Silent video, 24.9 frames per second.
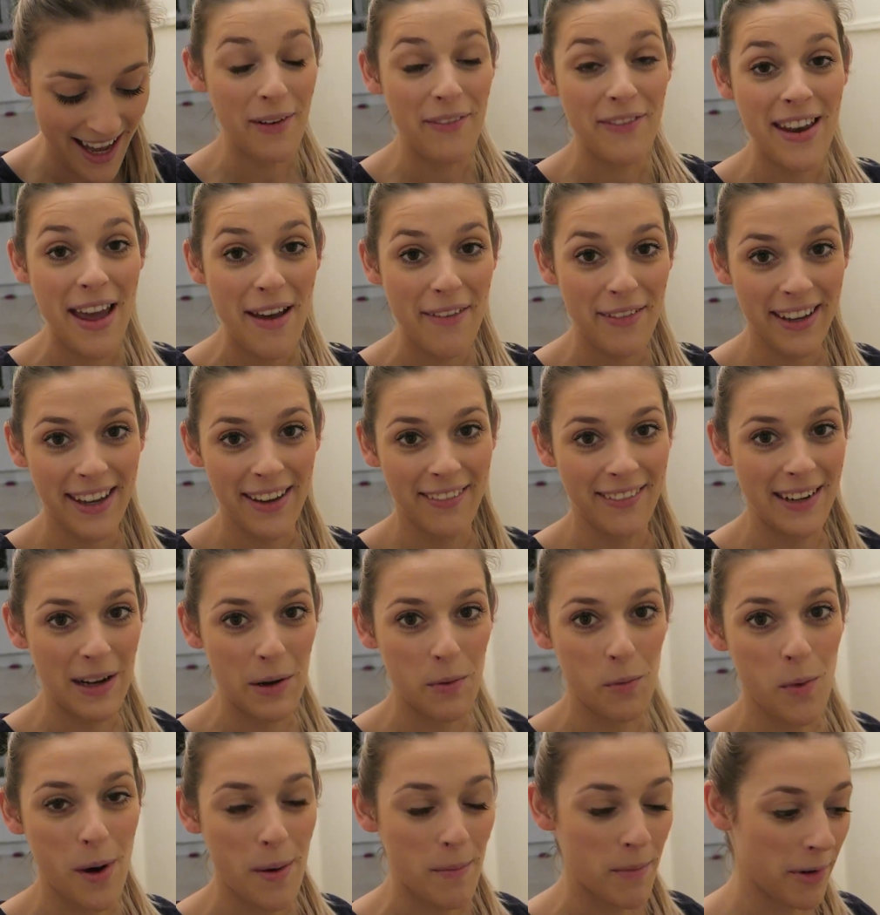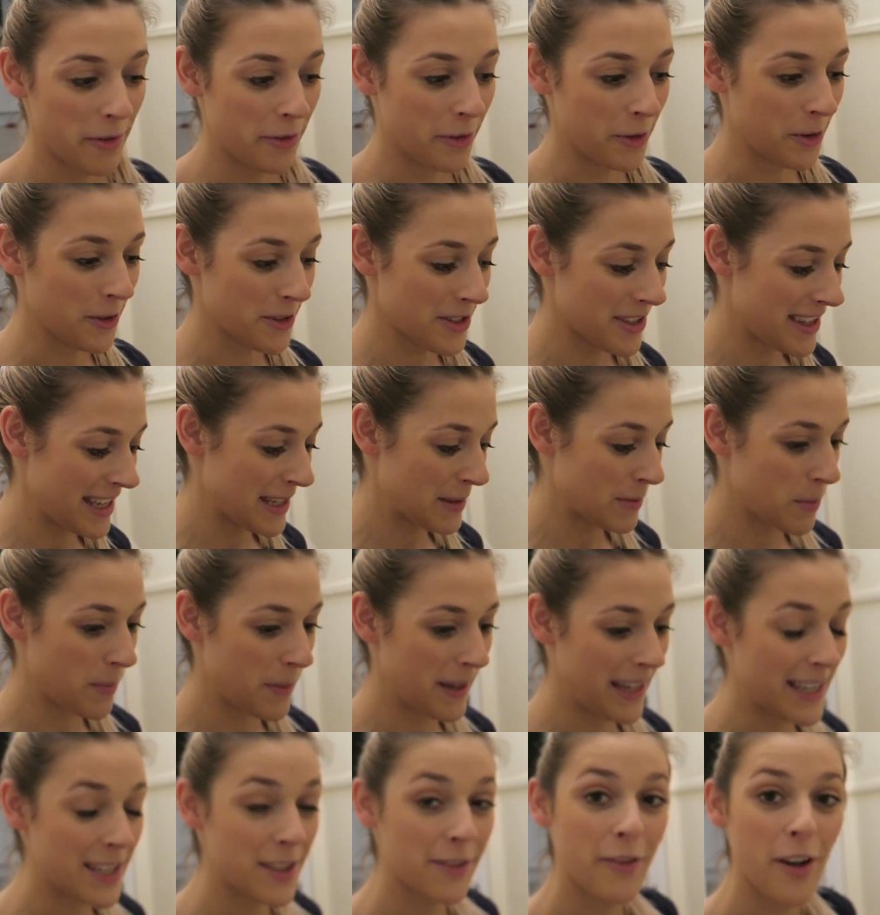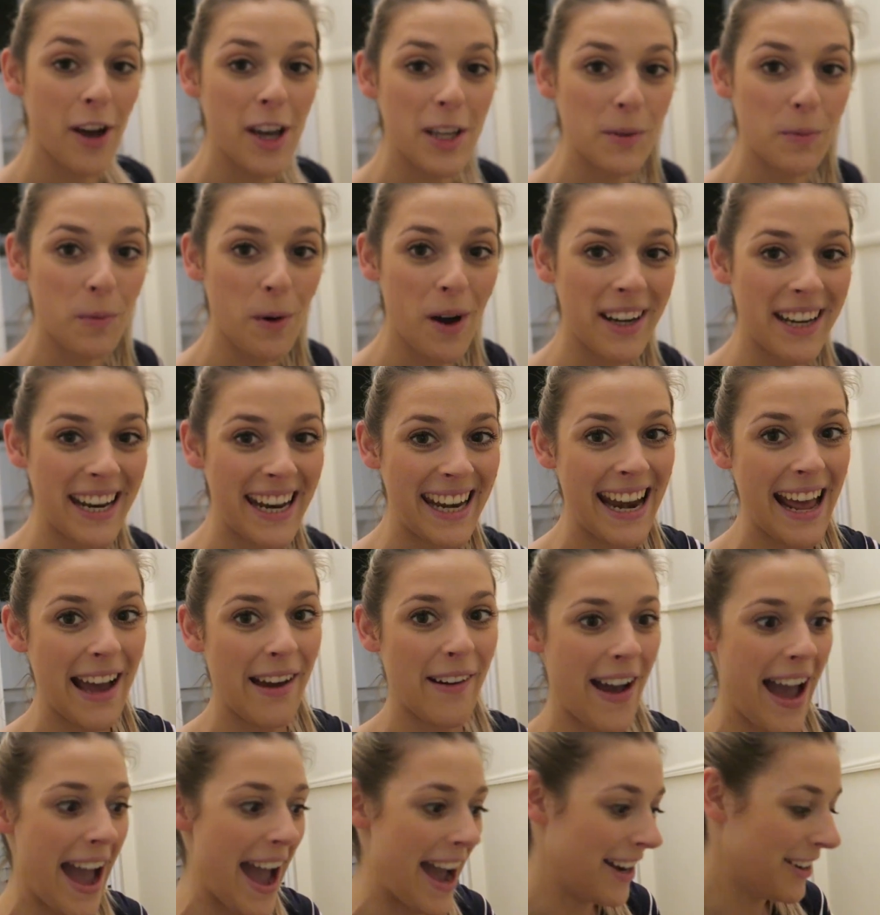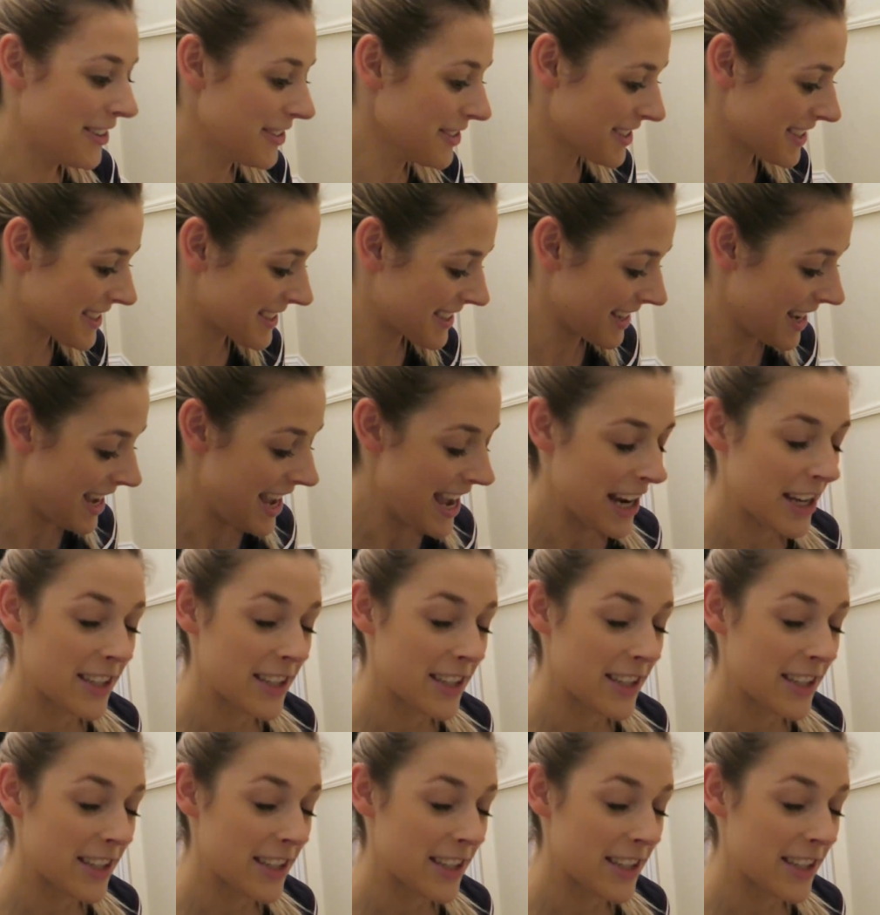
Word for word: We've never given him one before, so this will be his first one in our house.